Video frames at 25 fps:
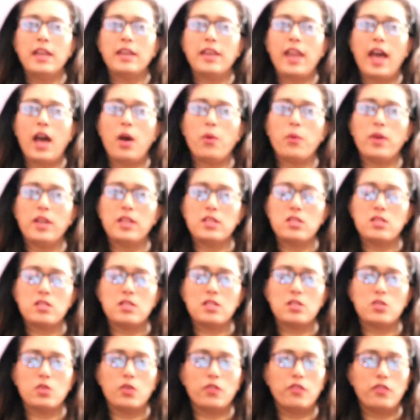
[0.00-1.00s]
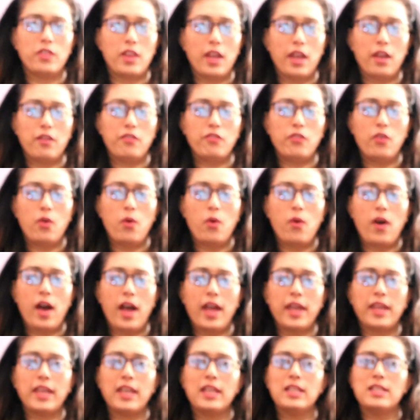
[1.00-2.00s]
Now, instead of therefore,
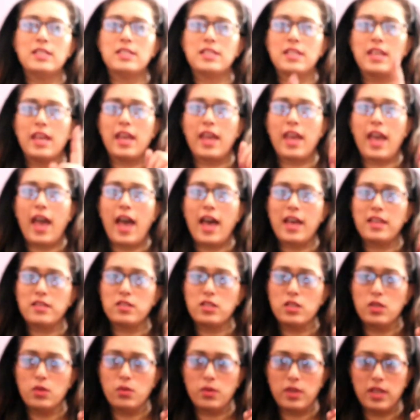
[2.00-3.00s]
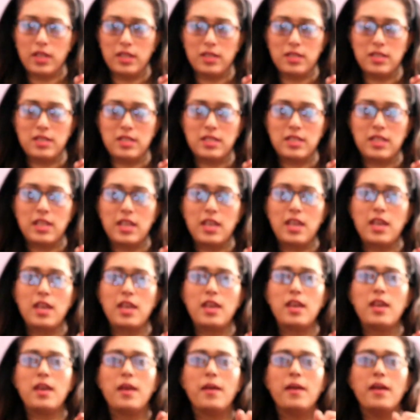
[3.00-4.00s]
I can say as you can
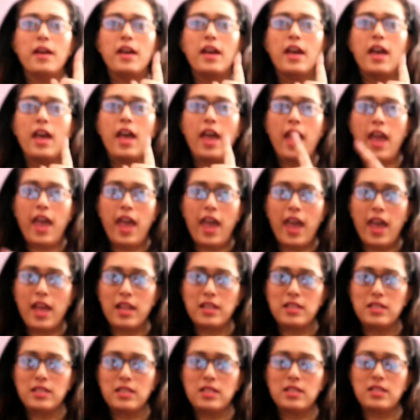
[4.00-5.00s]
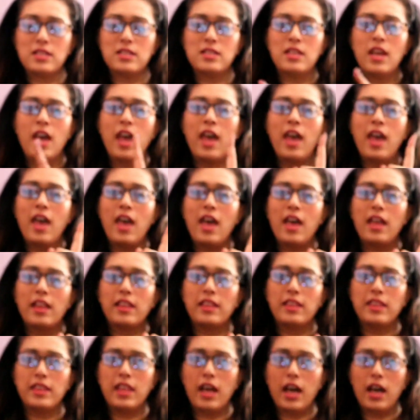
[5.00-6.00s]
see, hence,
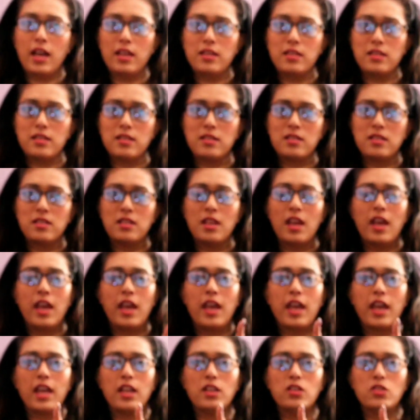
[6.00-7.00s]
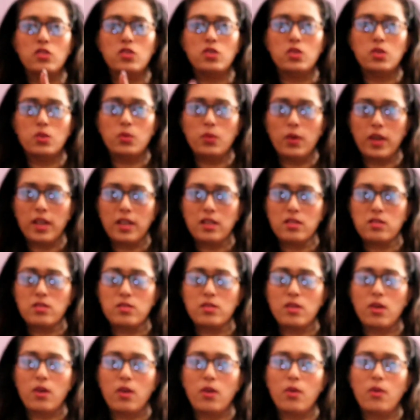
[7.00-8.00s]
thus, in doing
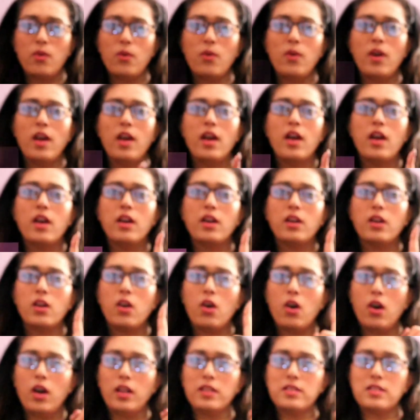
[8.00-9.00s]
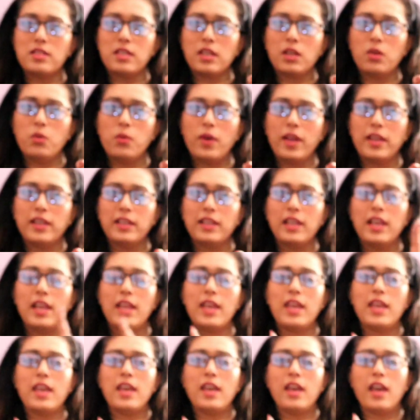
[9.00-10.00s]
so,
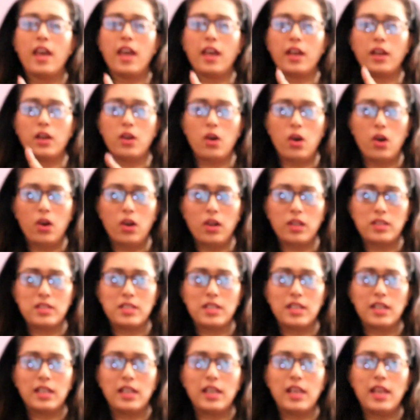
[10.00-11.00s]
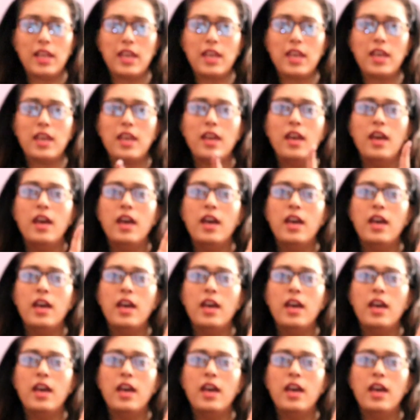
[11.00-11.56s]
consequently, accordingly,